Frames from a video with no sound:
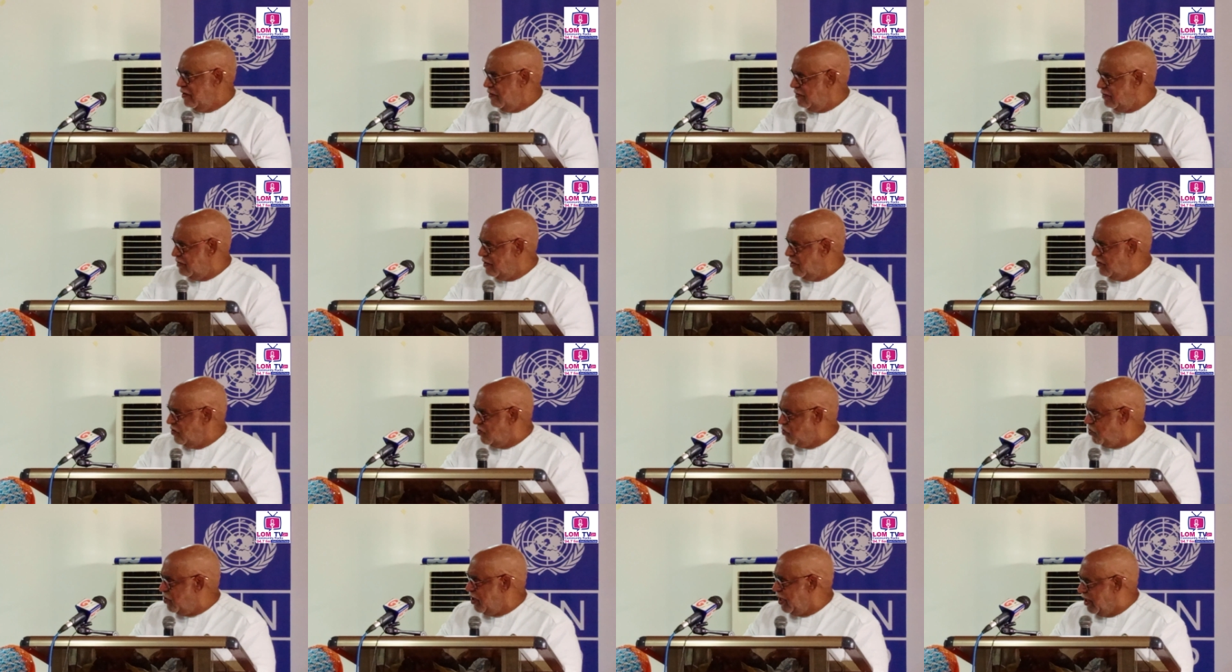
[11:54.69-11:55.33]
It's
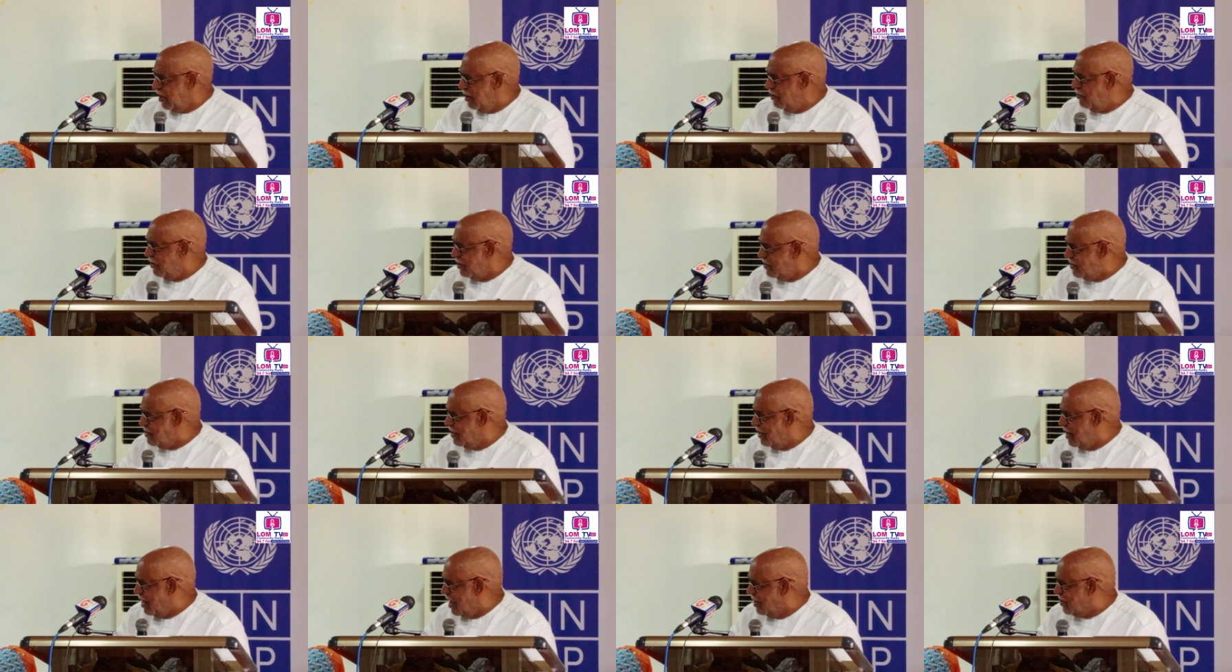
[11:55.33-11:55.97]
this week, it
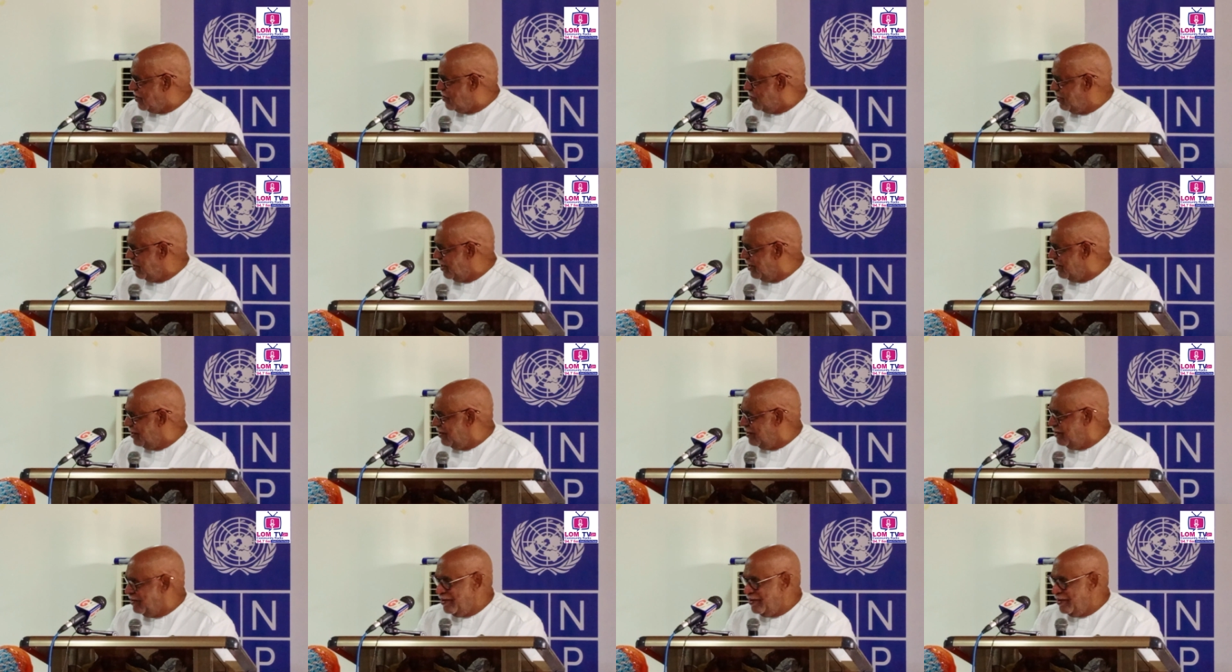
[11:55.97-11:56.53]
wasn't last week.